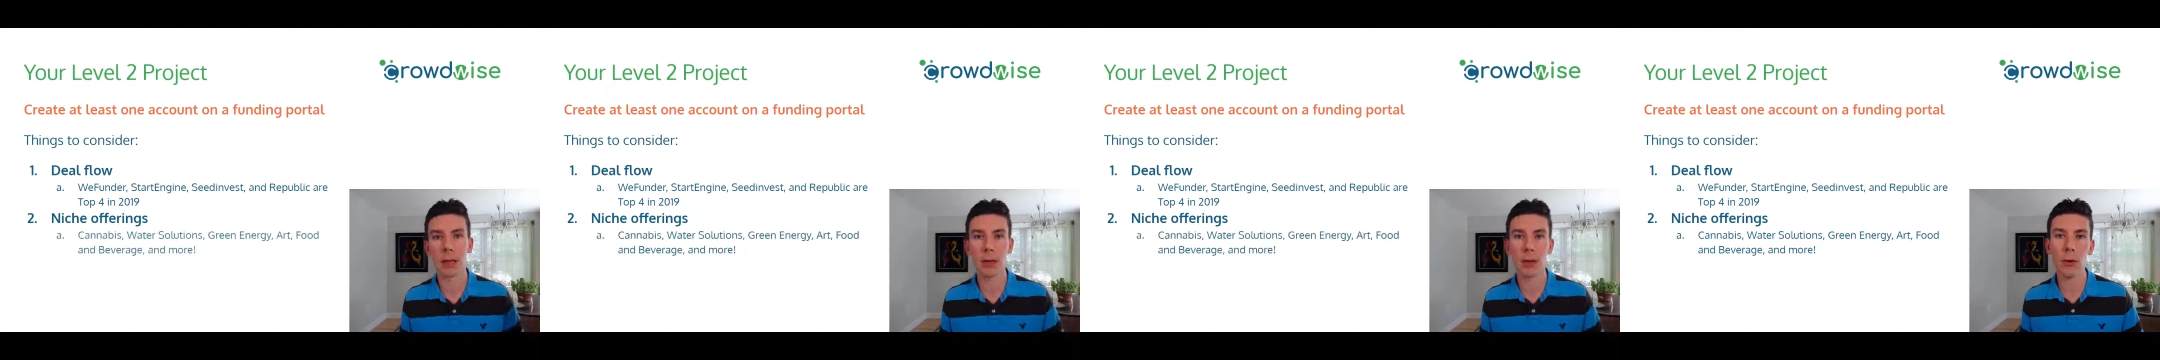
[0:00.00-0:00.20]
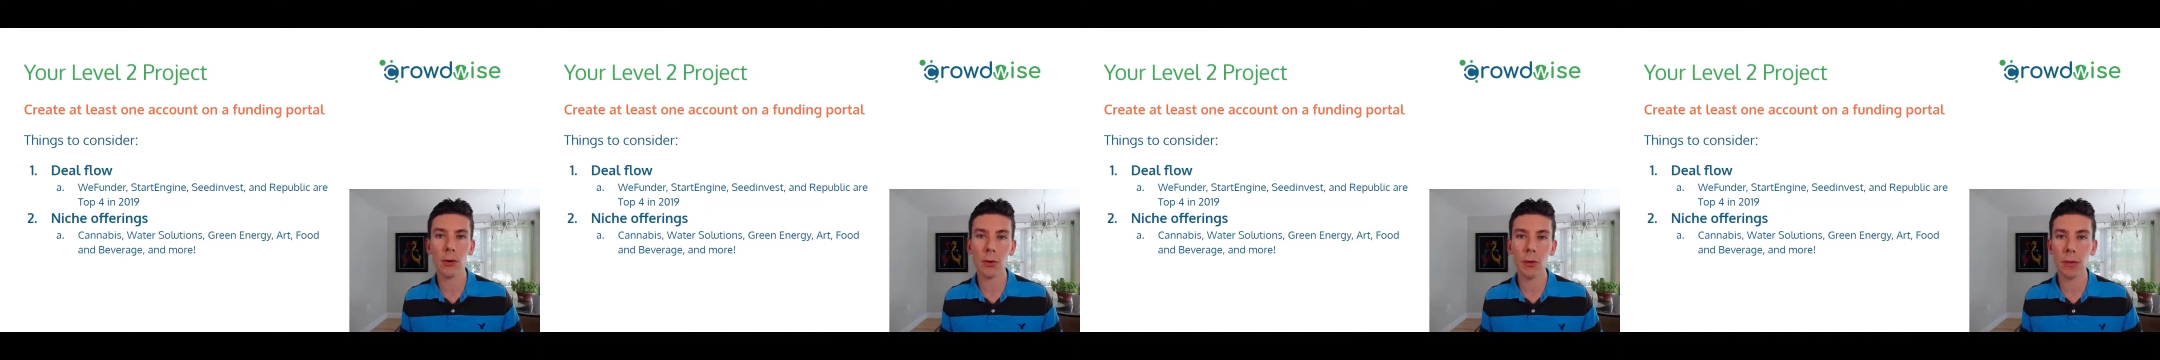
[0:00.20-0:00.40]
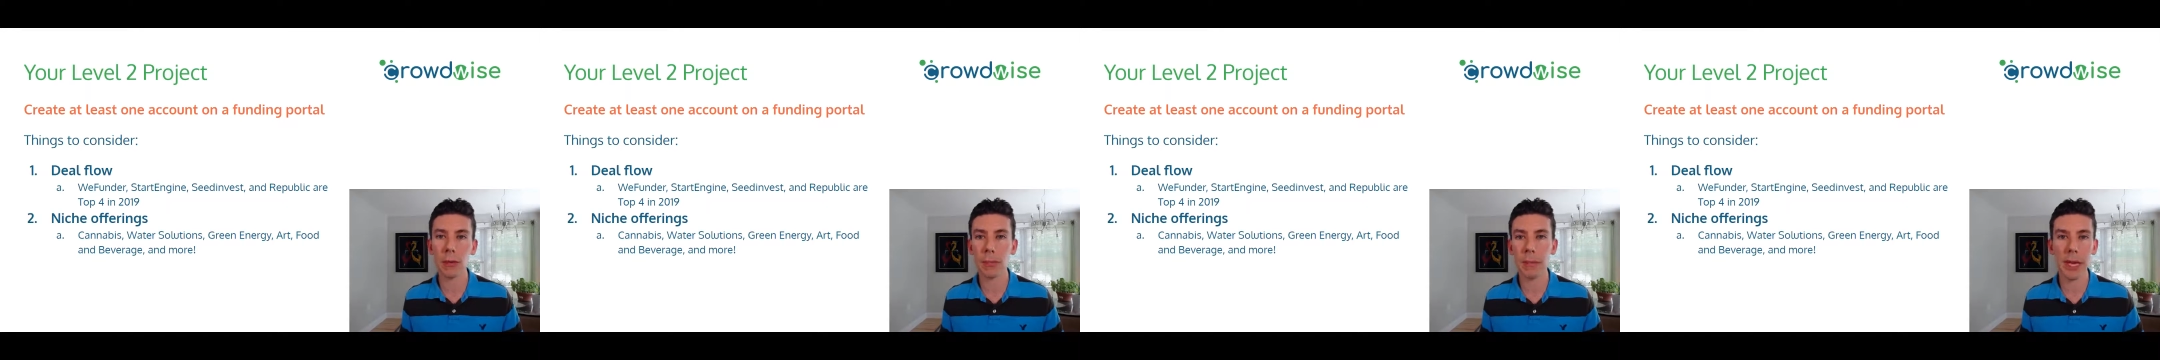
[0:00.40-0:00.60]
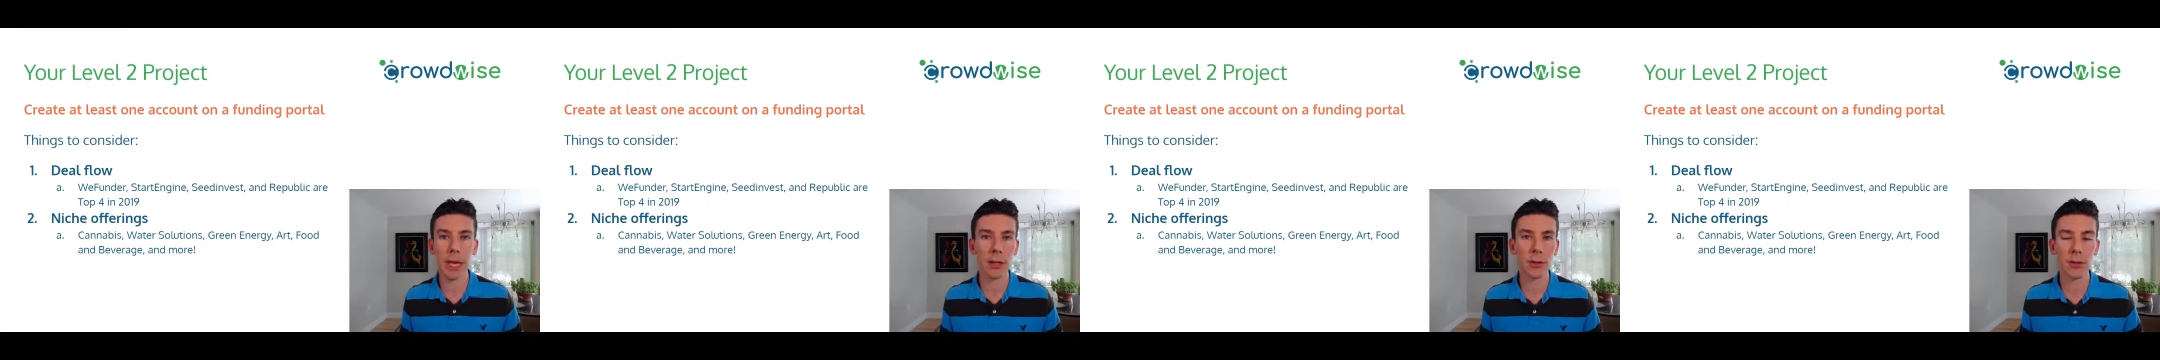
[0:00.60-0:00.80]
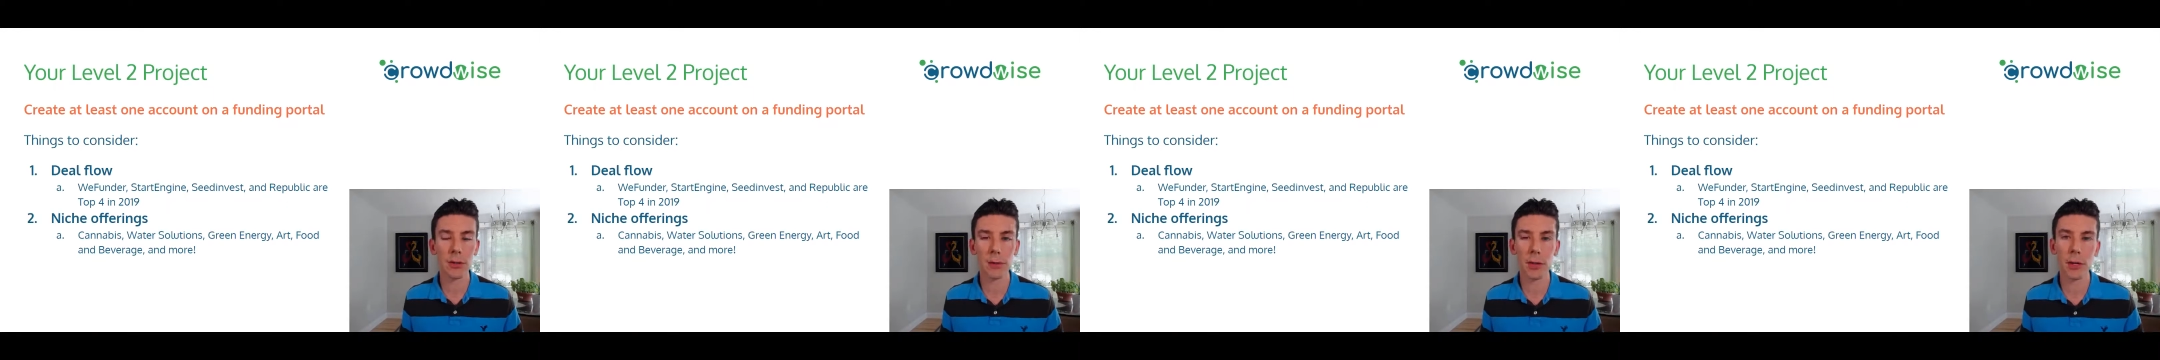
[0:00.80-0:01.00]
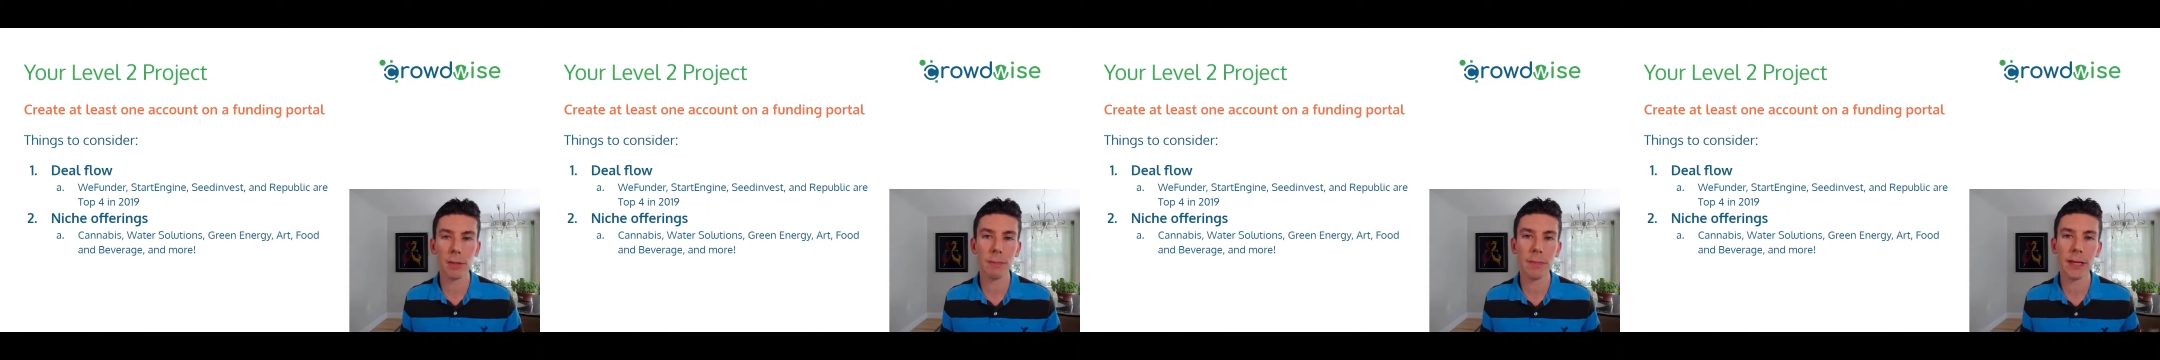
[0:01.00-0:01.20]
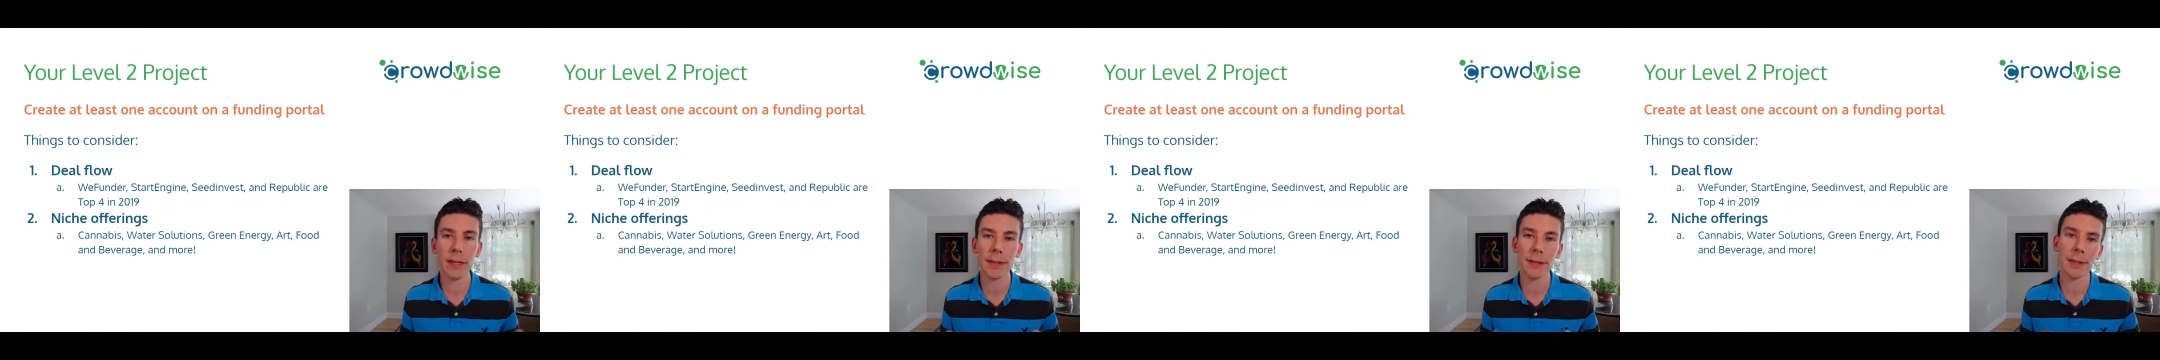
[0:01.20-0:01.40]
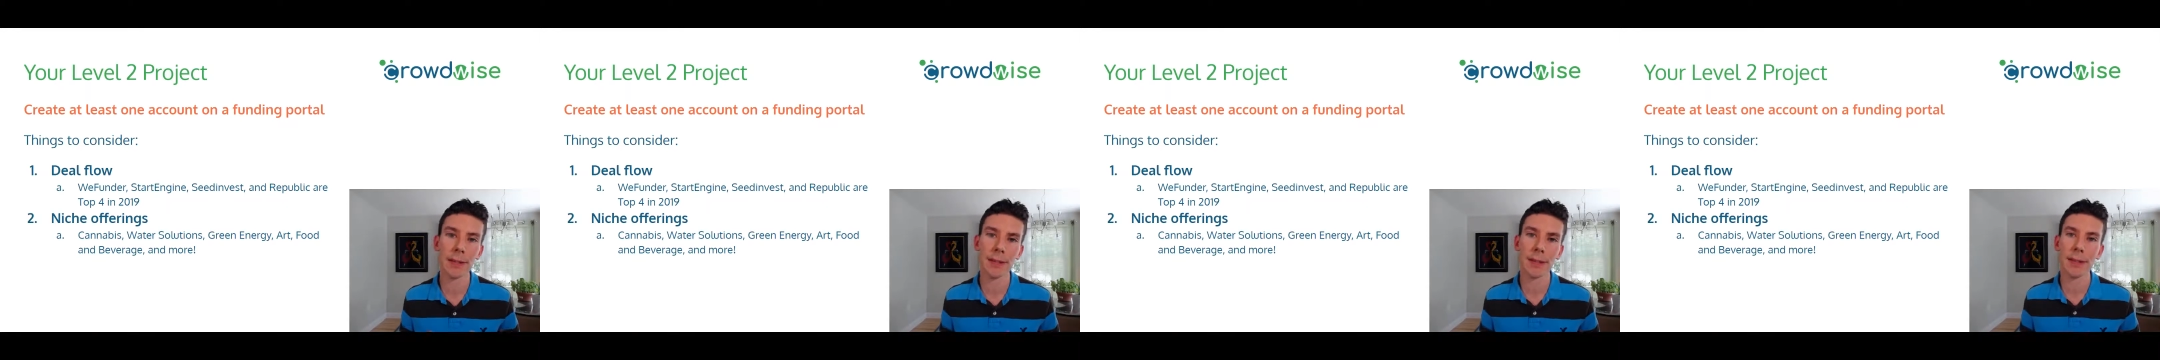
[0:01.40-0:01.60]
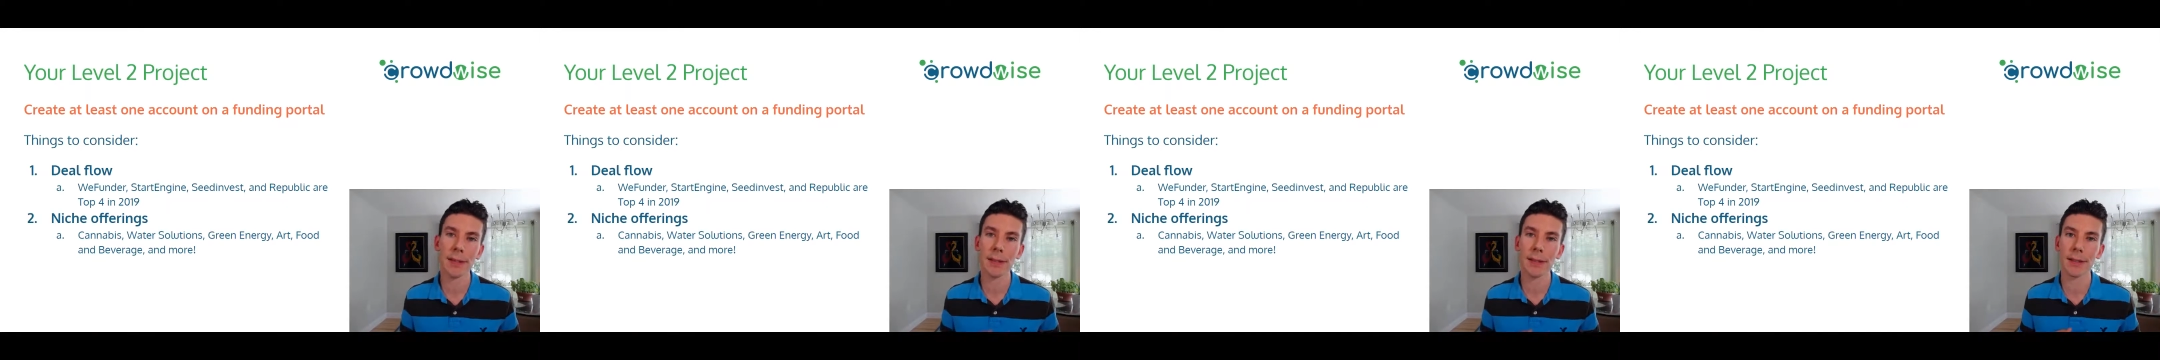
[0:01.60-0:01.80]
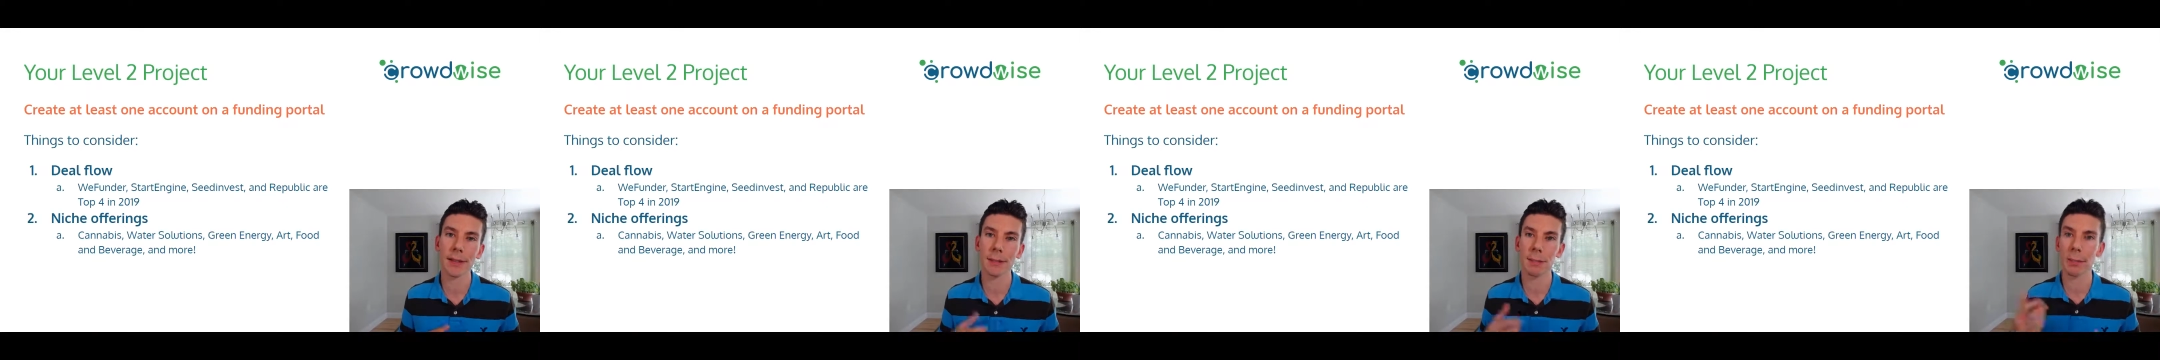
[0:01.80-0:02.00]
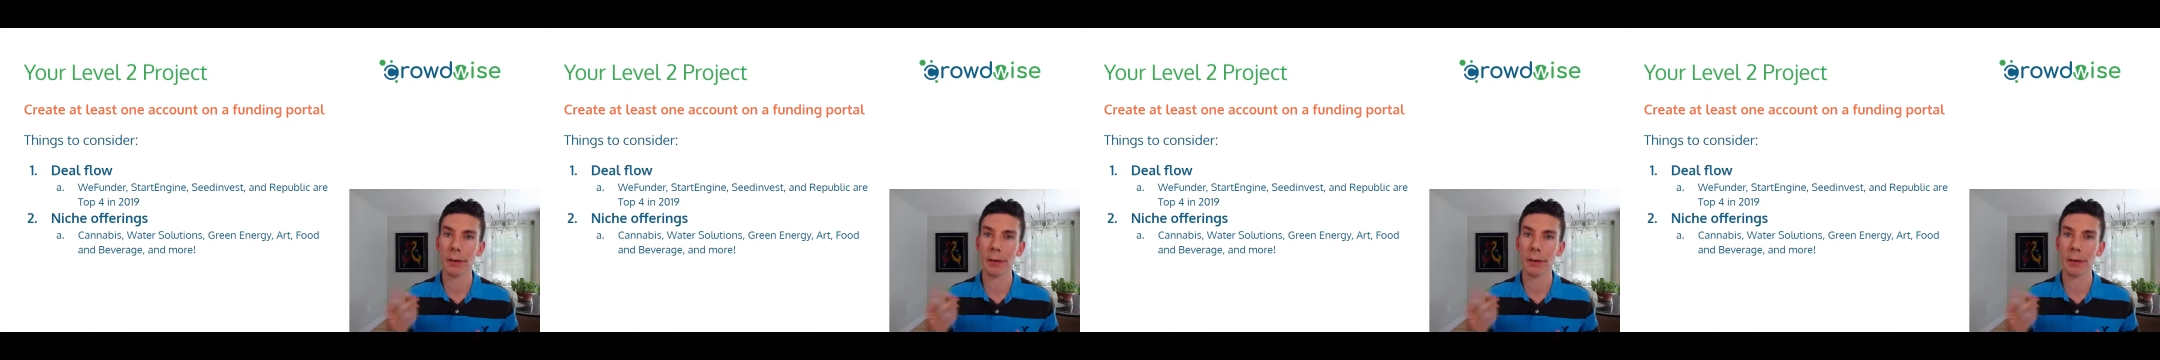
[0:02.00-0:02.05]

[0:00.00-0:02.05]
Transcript: local Main Street businesses,